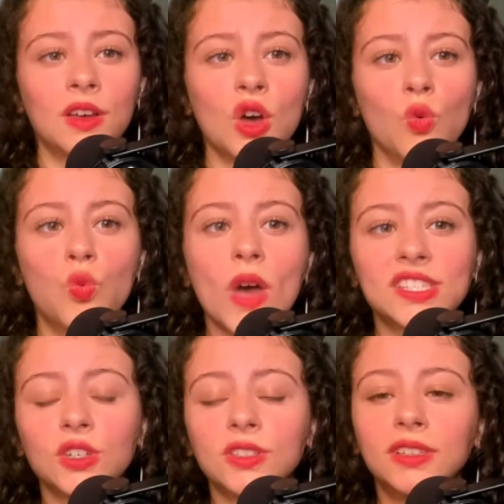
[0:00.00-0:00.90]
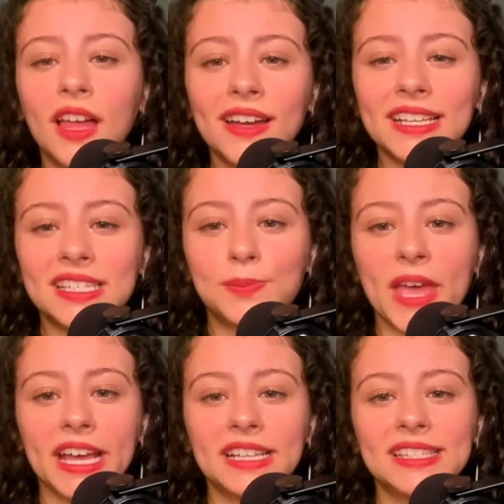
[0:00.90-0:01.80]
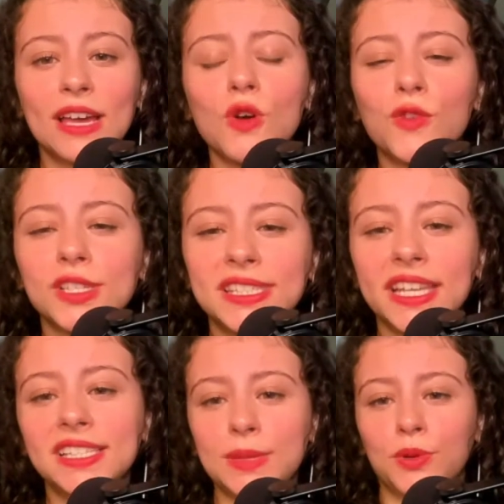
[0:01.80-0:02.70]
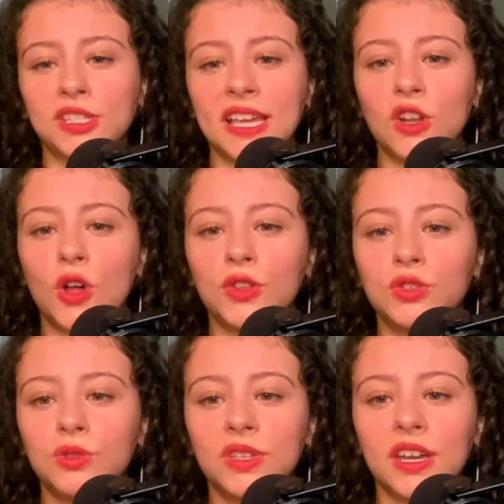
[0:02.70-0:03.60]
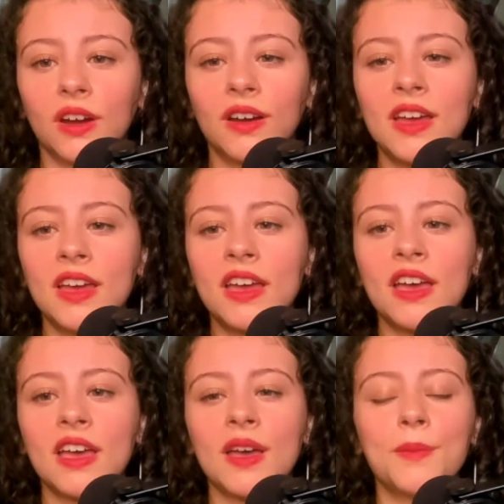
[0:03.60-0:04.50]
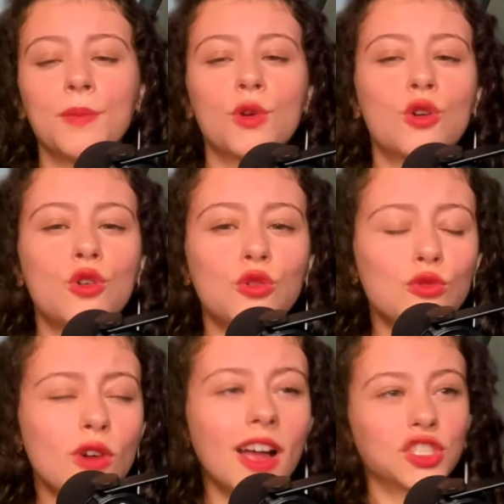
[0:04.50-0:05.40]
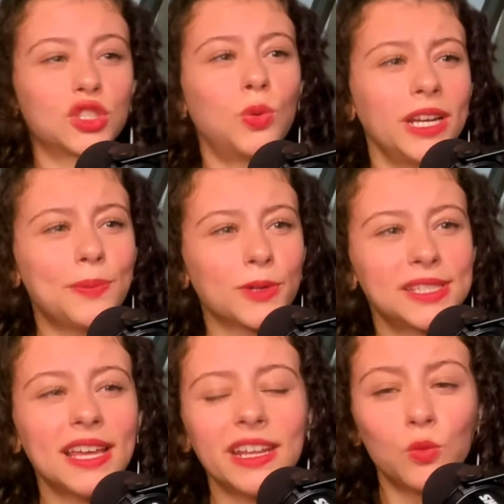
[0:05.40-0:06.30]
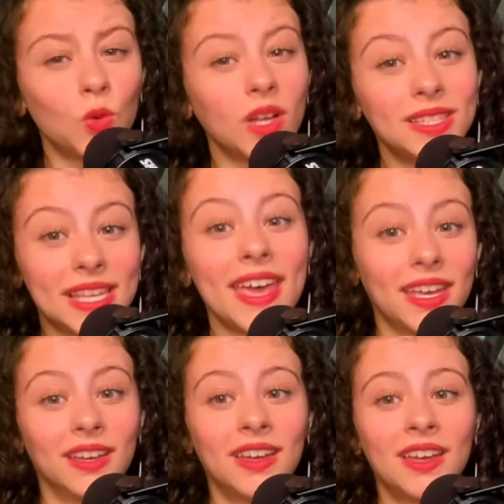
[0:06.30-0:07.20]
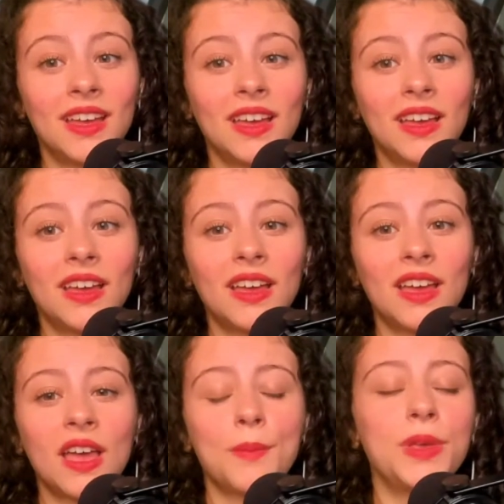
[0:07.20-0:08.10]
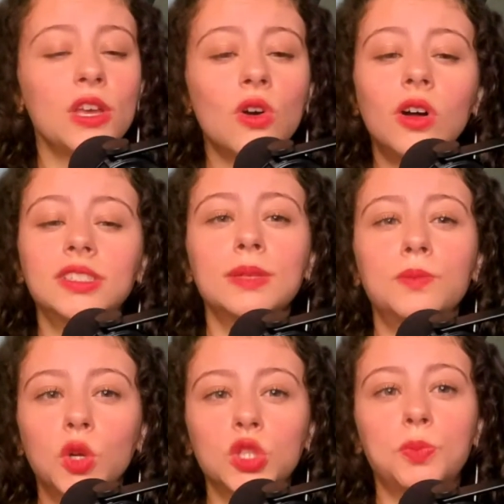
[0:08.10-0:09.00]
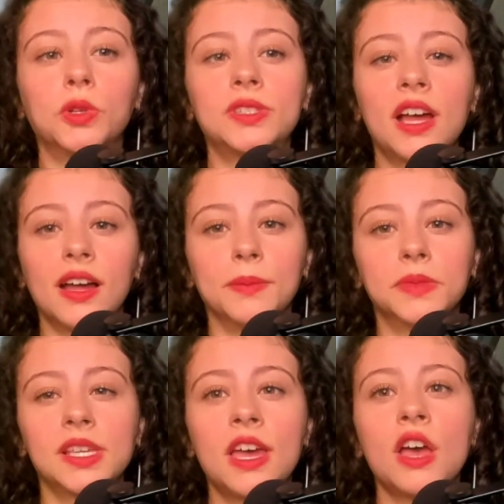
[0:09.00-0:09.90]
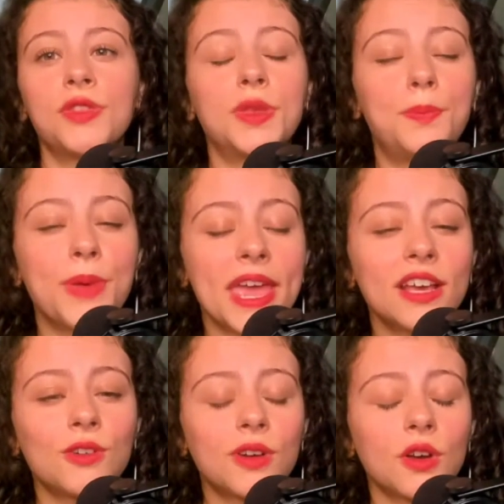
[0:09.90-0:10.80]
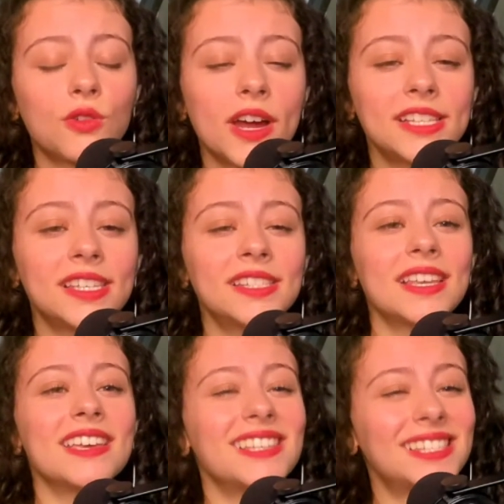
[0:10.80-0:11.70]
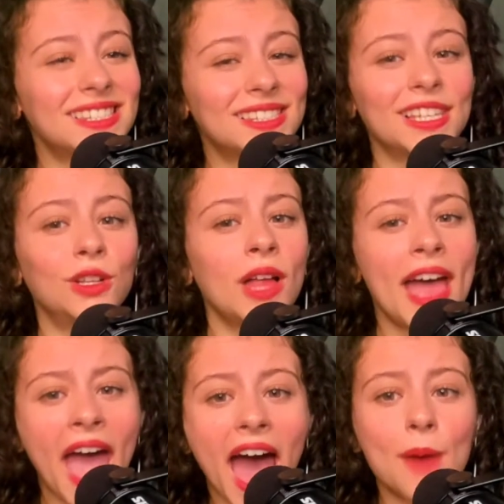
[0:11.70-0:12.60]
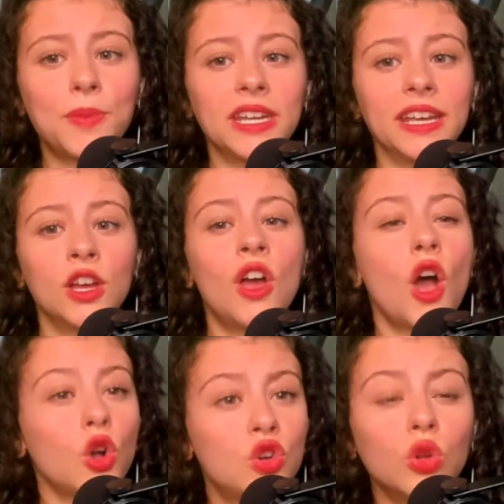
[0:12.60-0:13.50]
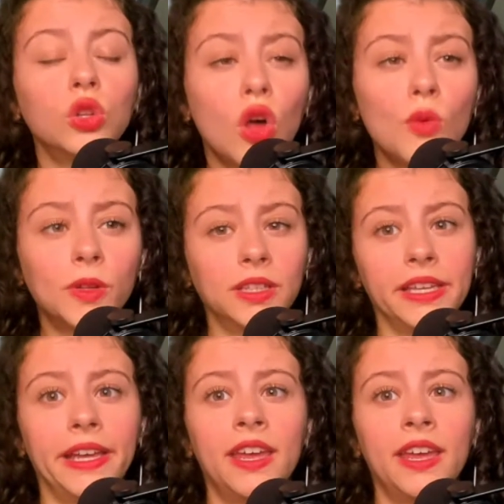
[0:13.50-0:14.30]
Western Alliance Bank down over 60% on the new year. Crushed 20% in one day, being halted multiple times. The bank crisis is still happening globally.